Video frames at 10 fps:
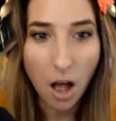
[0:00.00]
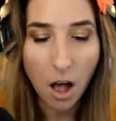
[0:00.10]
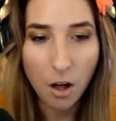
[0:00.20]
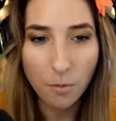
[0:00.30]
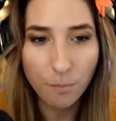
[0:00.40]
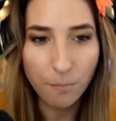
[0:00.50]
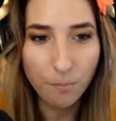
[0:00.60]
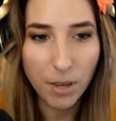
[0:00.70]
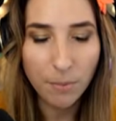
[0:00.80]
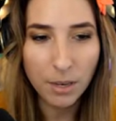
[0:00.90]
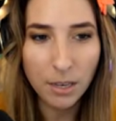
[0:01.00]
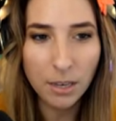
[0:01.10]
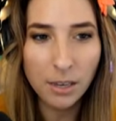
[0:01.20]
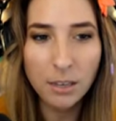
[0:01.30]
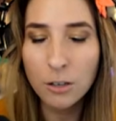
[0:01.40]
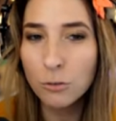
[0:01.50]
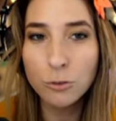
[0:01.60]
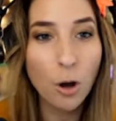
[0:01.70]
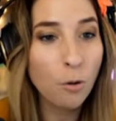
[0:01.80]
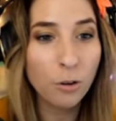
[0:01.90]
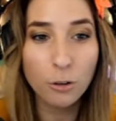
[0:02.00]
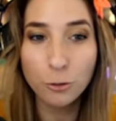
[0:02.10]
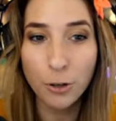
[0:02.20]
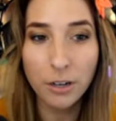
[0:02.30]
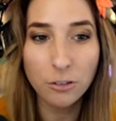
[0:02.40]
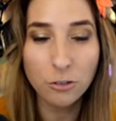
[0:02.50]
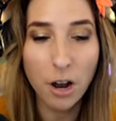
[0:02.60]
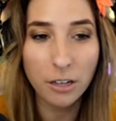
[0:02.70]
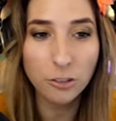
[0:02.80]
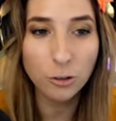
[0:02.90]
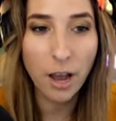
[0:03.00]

was oh, a bad plan. you don't go straight across. You but